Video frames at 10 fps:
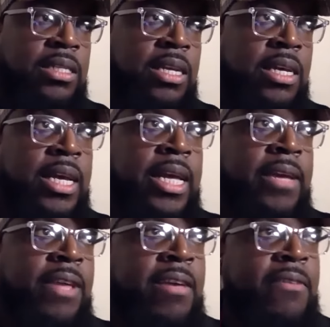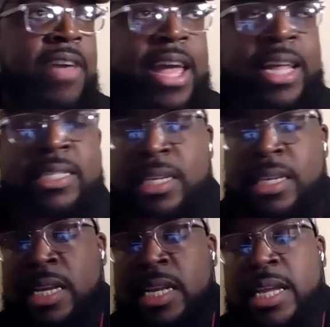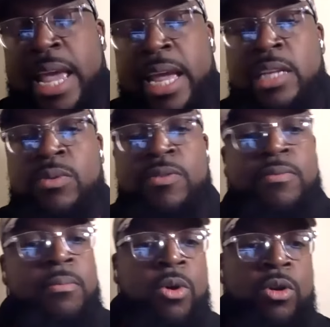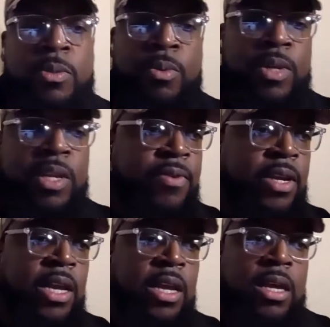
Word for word: to advance and, and engage with multiple different